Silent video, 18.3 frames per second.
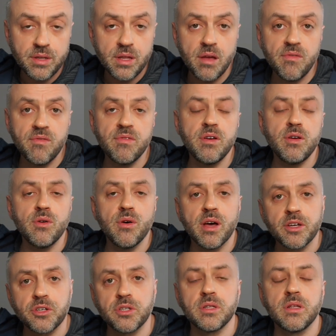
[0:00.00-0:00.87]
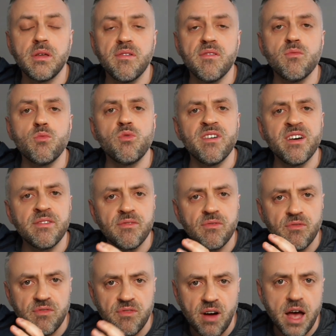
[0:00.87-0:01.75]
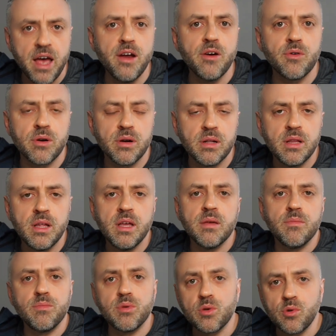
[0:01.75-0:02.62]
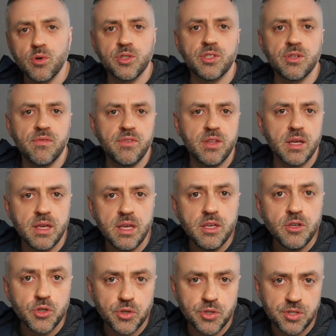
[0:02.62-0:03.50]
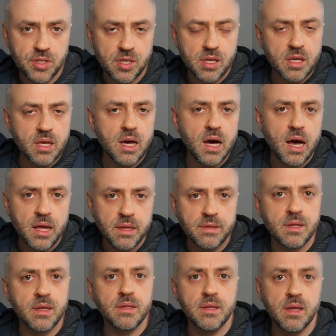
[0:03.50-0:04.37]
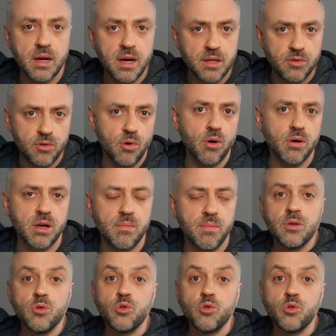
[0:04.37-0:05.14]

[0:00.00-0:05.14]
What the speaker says: That video actually went viral because because of the interesting content that I talk about.